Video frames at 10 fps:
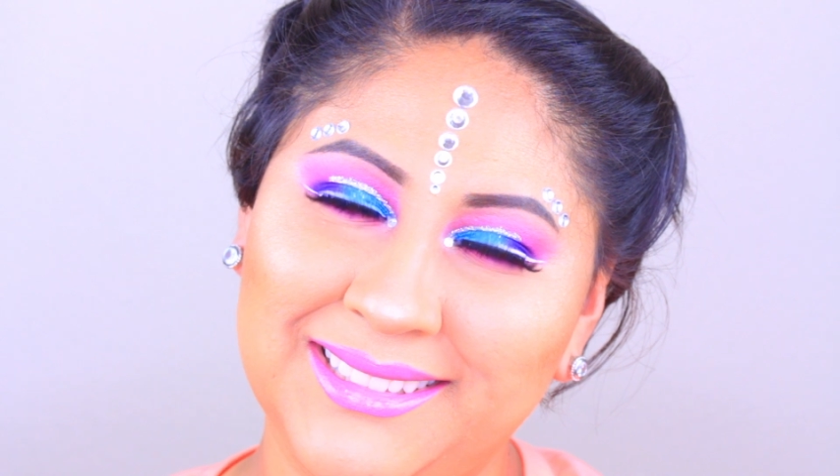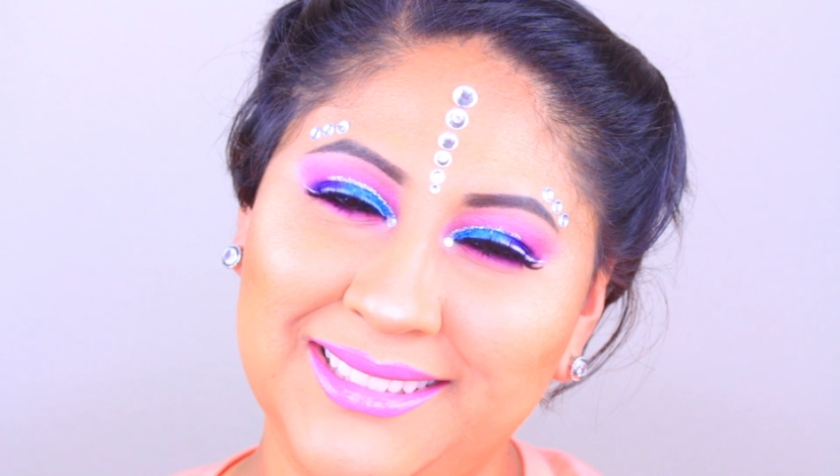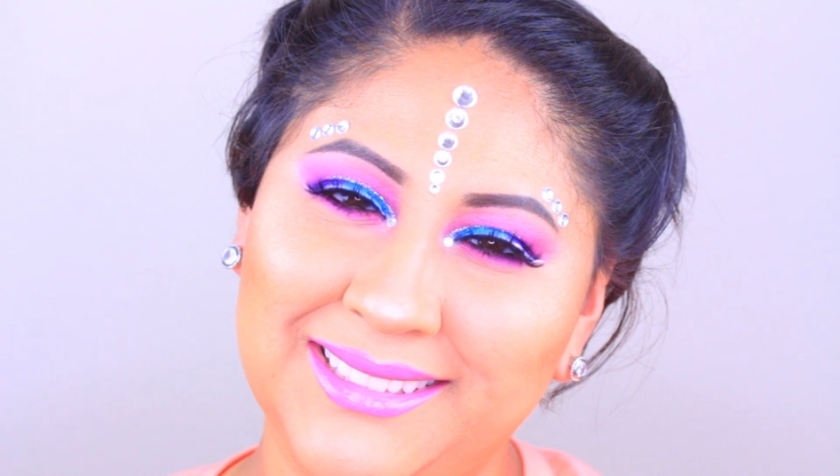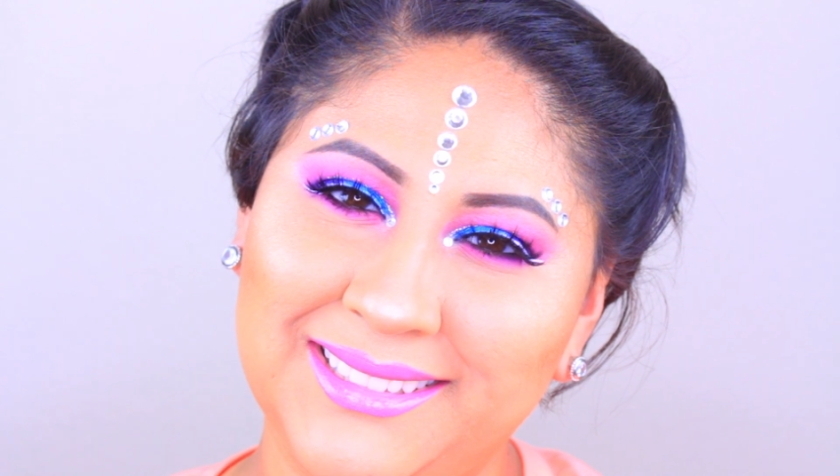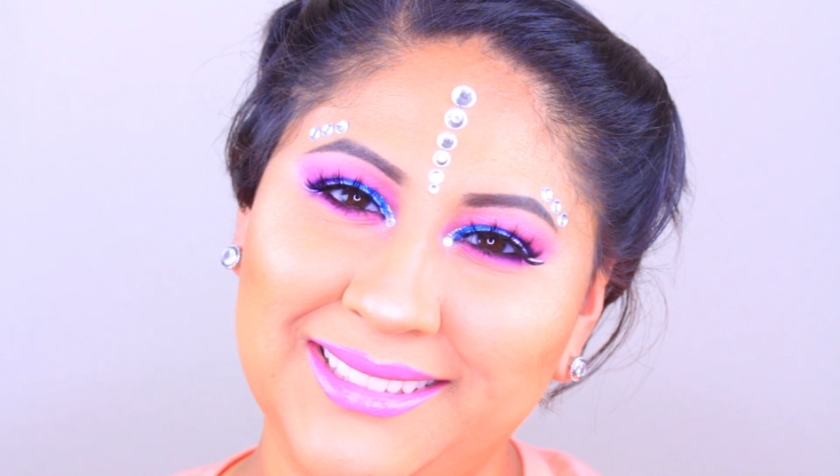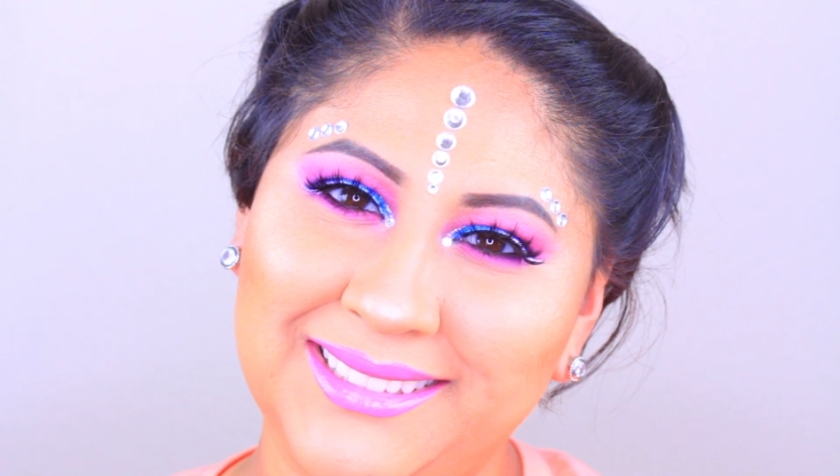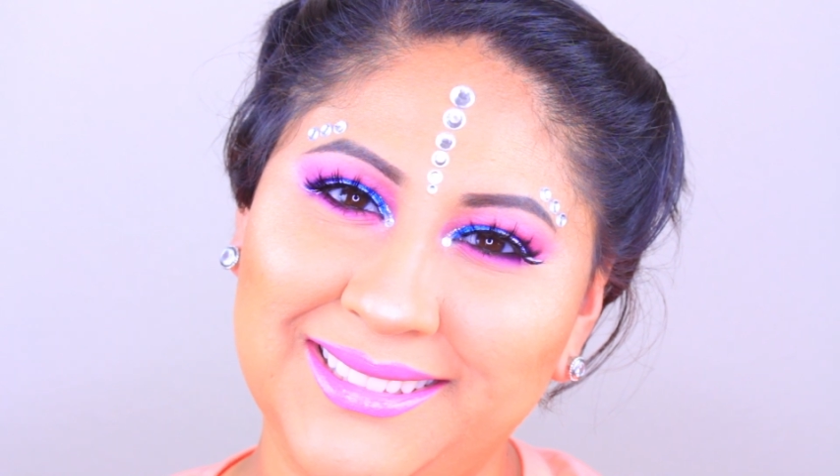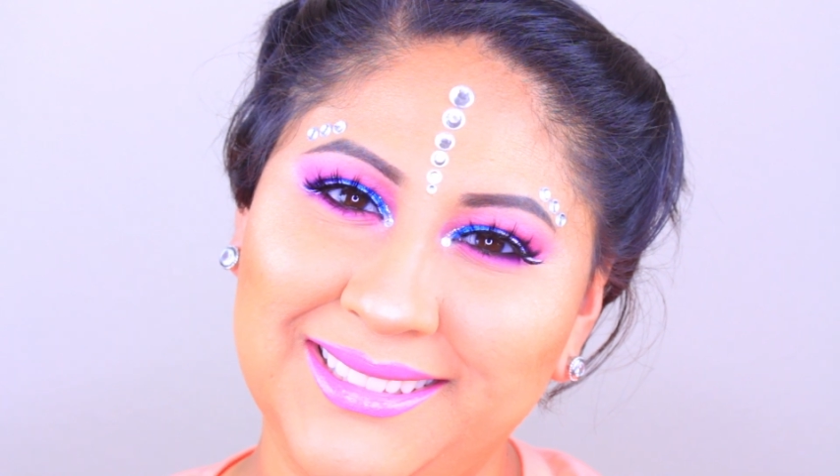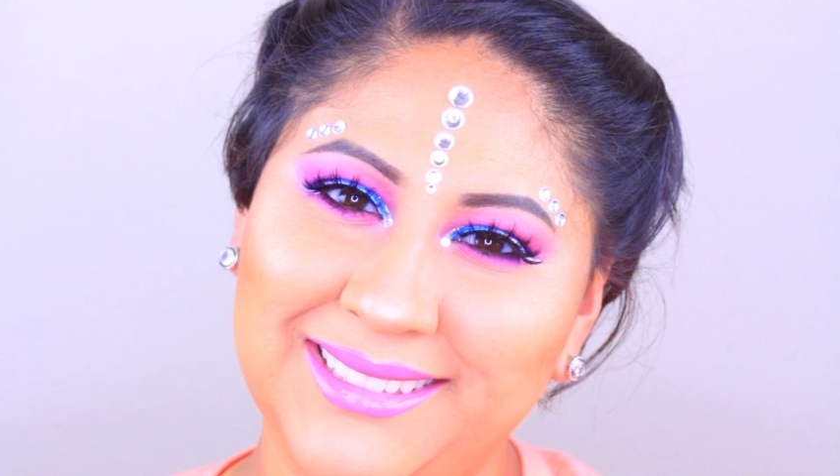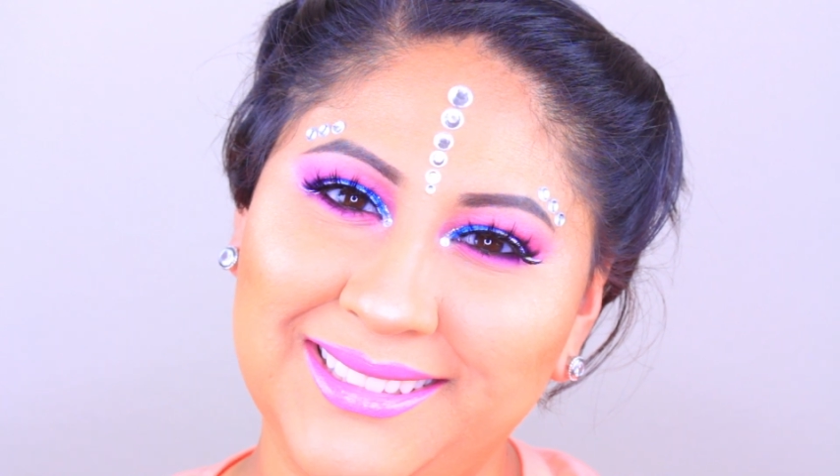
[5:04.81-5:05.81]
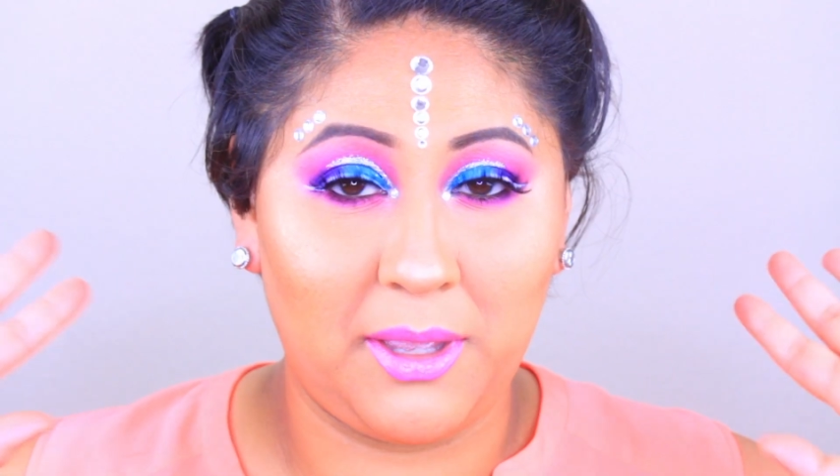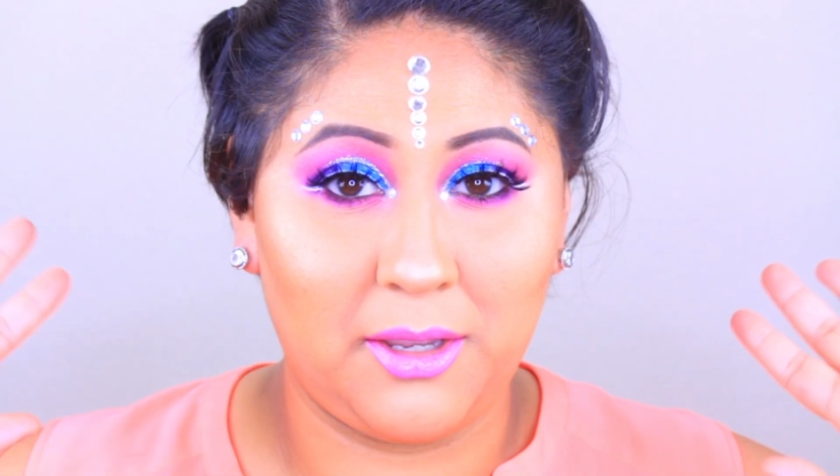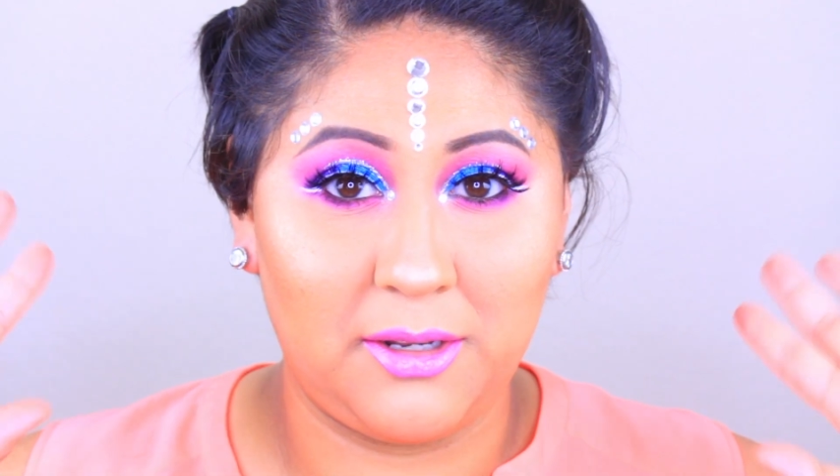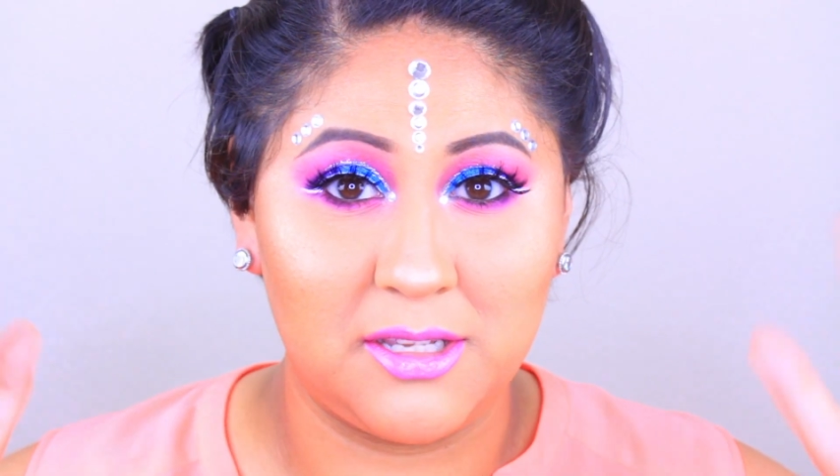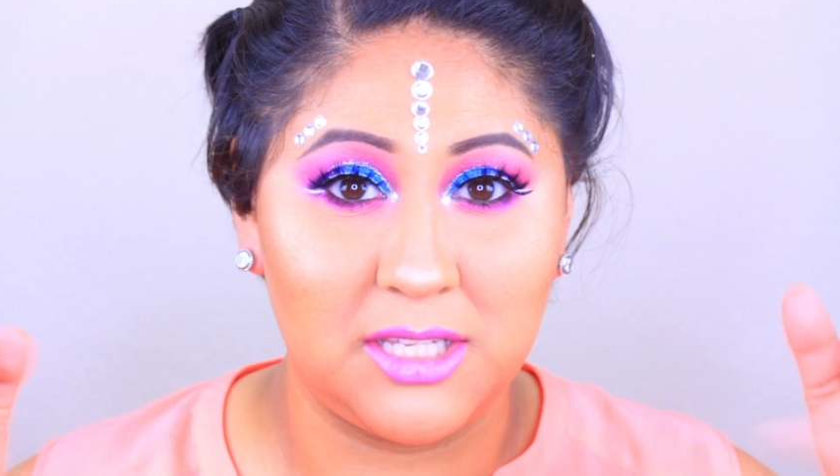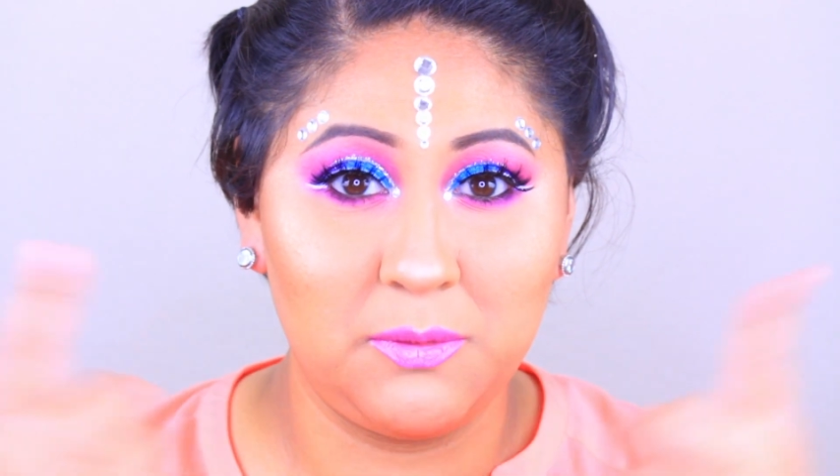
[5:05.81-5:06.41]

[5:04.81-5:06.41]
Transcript: Like, Oh my goodness,